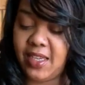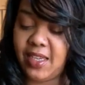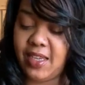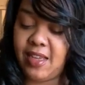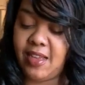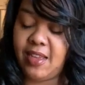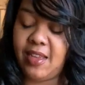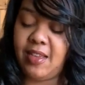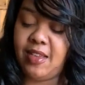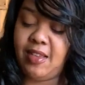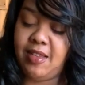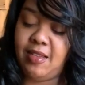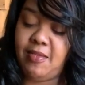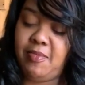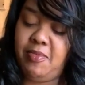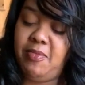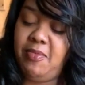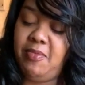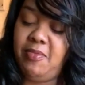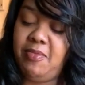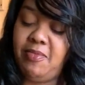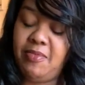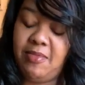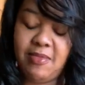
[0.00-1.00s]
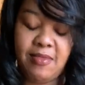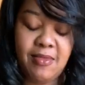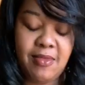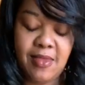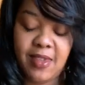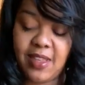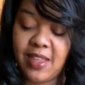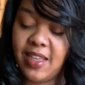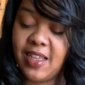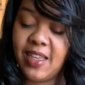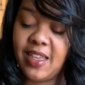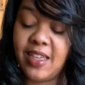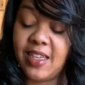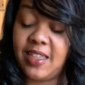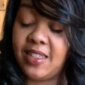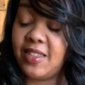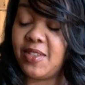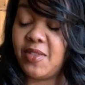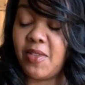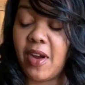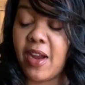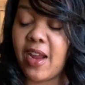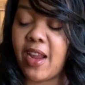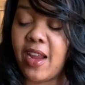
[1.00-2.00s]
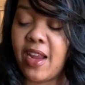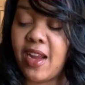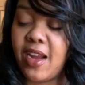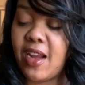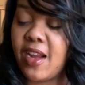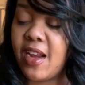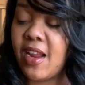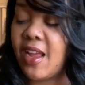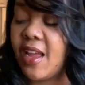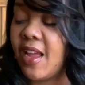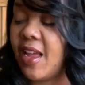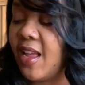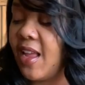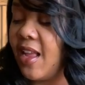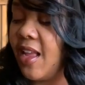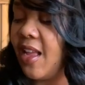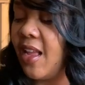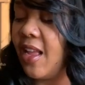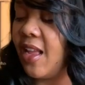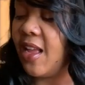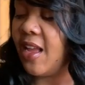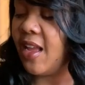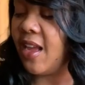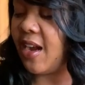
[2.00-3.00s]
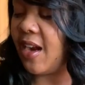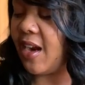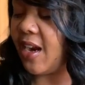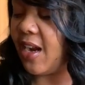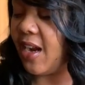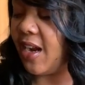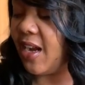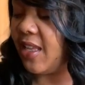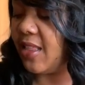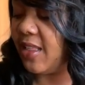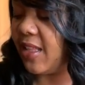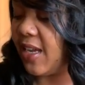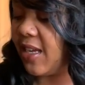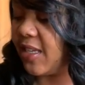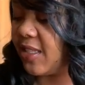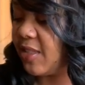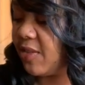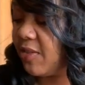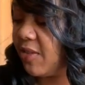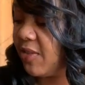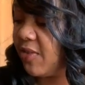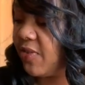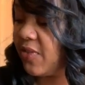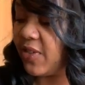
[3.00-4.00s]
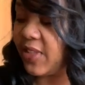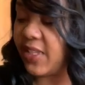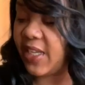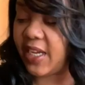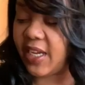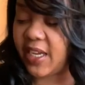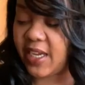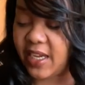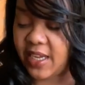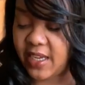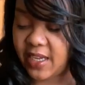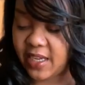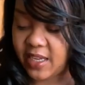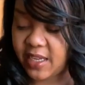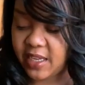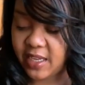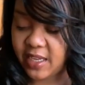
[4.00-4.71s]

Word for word: Um, that's great. All right, last one for that.